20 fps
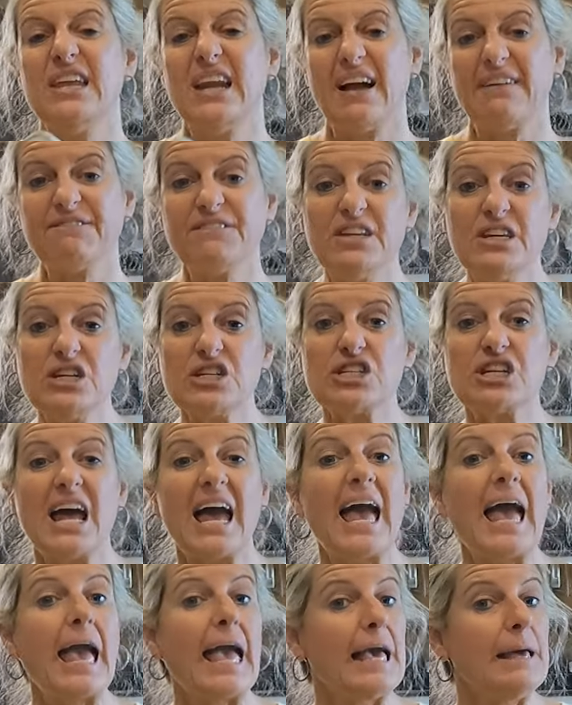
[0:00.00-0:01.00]
then I finished
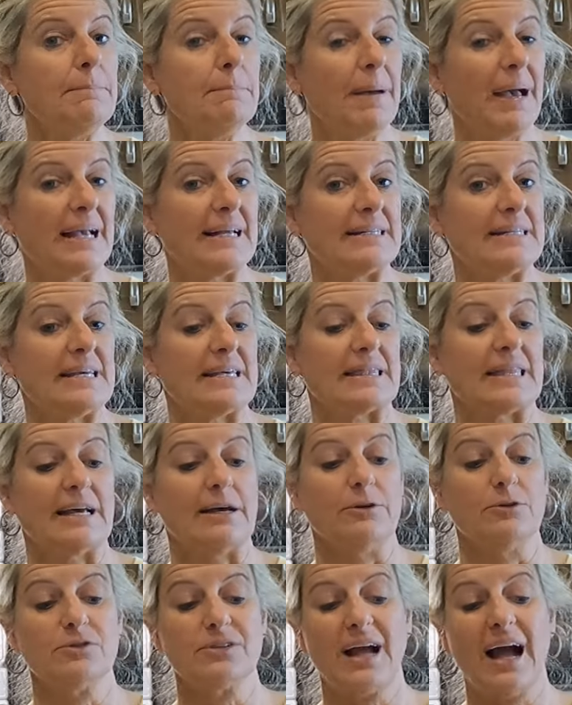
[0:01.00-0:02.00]
hand painting
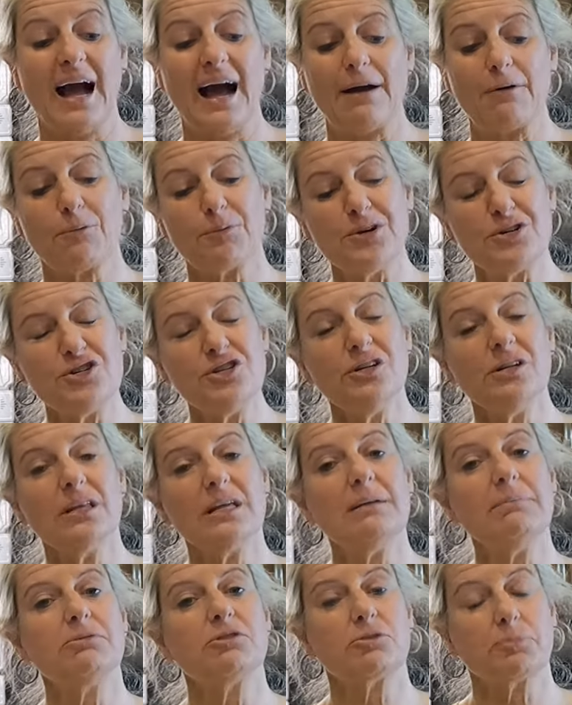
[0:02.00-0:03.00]
those. I
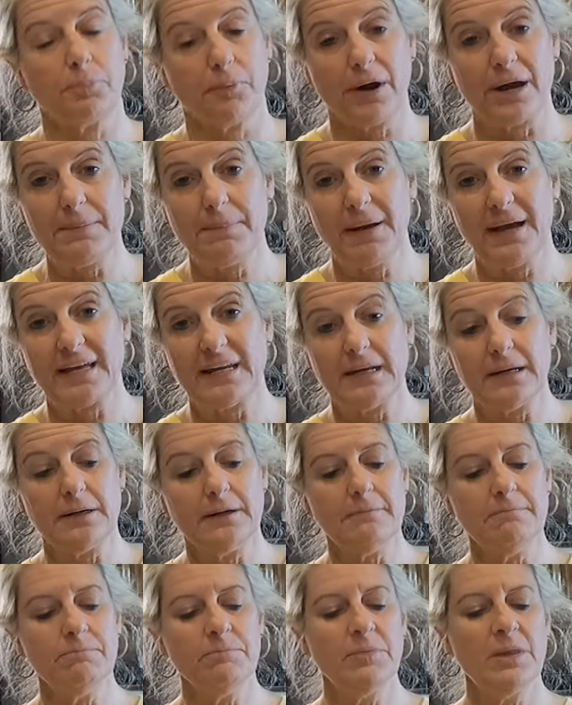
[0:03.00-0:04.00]
originally spray painted
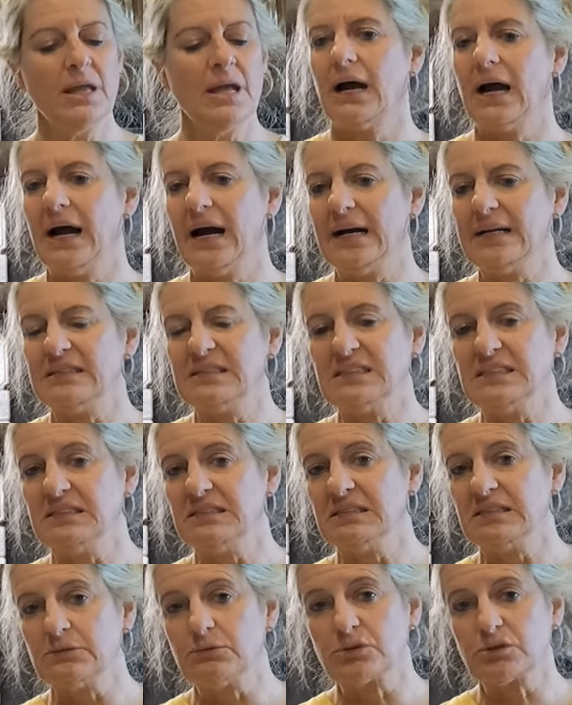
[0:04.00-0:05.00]
them.
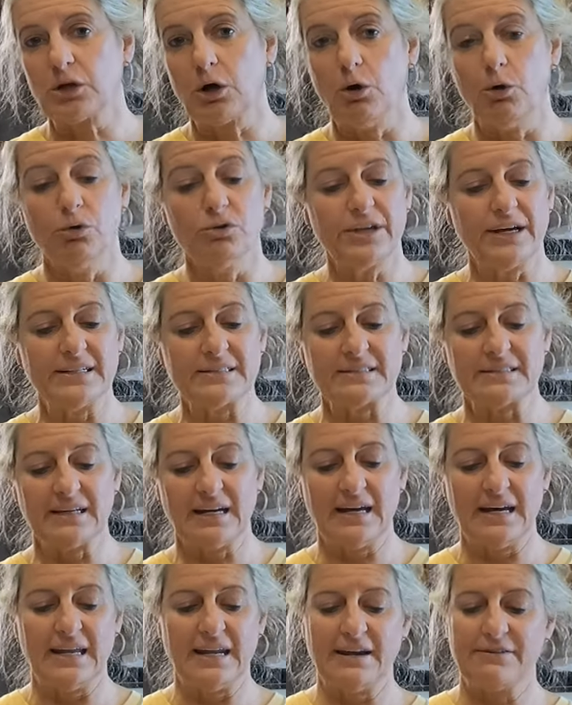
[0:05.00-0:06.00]
It was cold
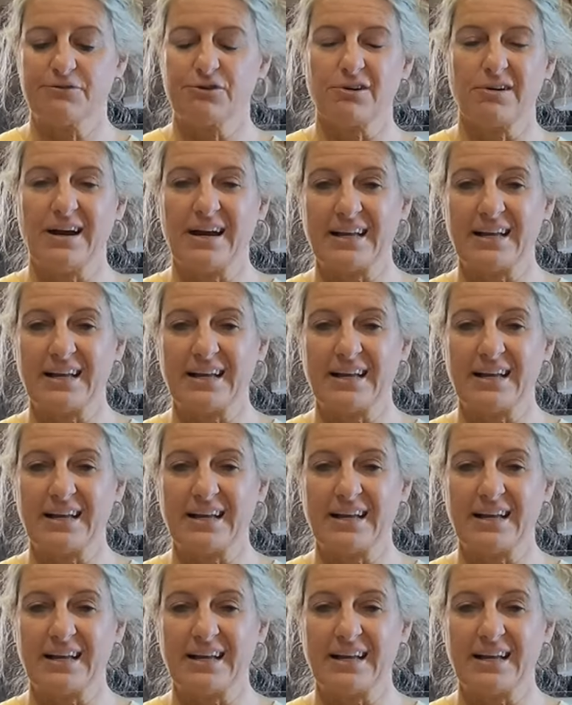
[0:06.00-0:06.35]
outside after